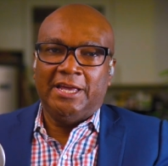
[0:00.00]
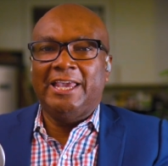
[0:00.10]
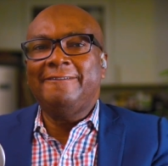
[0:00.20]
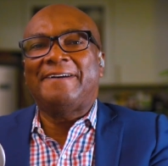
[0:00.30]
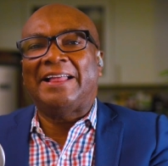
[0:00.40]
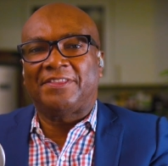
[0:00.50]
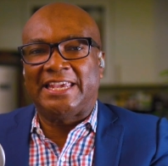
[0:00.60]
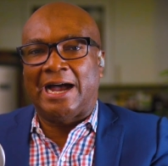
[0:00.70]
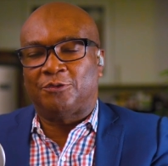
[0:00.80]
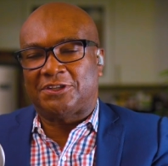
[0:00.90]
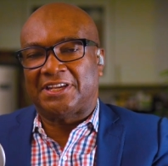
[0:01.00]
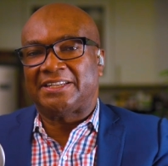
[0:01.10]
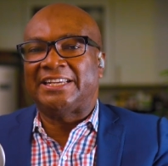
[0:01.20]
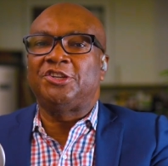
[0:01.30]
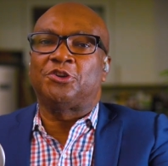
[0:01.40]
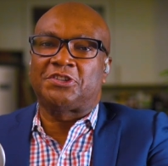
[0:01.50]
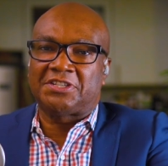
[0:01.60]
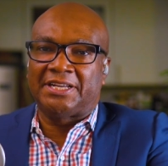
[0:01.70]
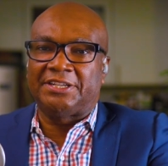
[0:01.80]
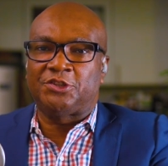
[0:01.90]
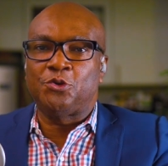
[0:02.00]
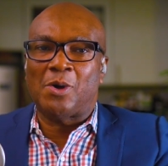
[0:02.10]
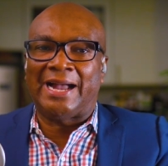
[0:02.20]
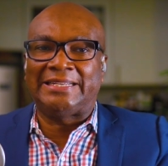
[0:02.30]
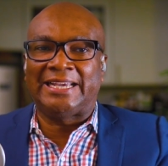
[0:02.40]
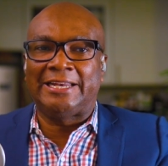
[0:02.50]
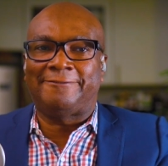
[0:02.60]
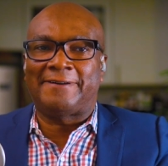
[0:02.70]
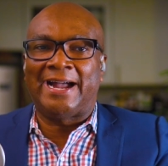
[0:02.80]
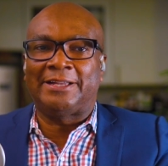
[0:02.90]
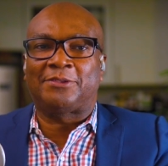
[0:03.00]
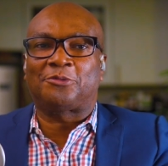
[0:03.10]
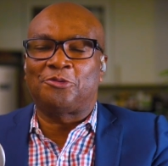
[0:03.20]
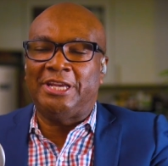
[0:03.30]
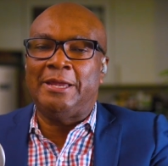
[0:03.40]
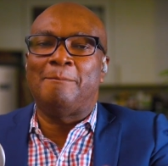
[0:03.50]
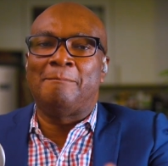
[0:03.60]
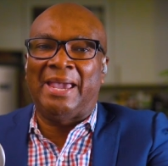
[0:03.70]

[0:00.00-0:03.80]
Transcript: If at the outset in your studies you identified 3